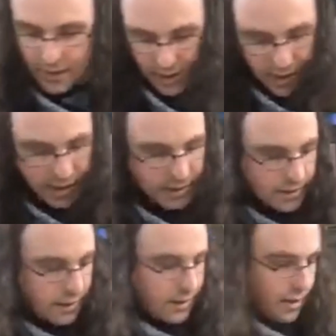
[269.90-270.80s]
And
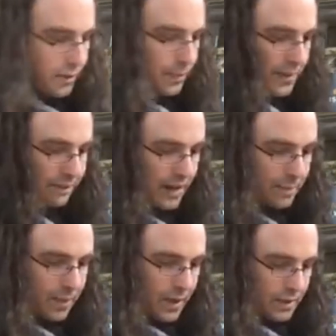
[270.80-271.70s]
another big
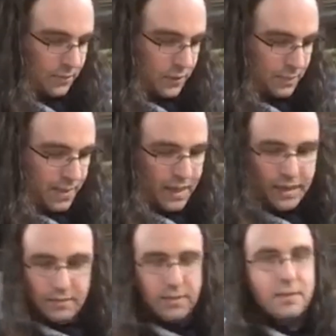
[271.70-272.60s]
fat box, which
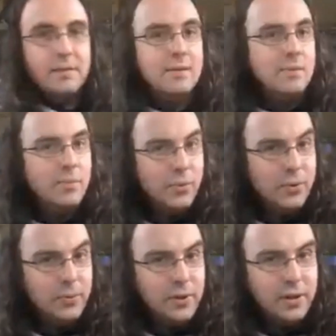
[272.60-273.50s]
means
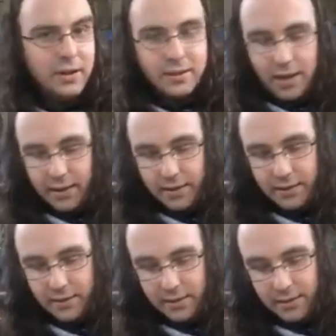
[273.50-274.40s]
more Warlock
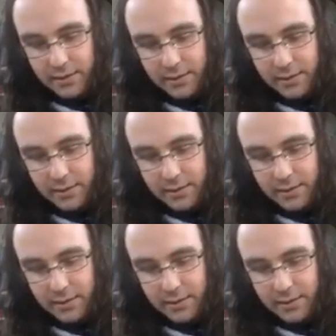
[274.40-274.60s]
Tiles.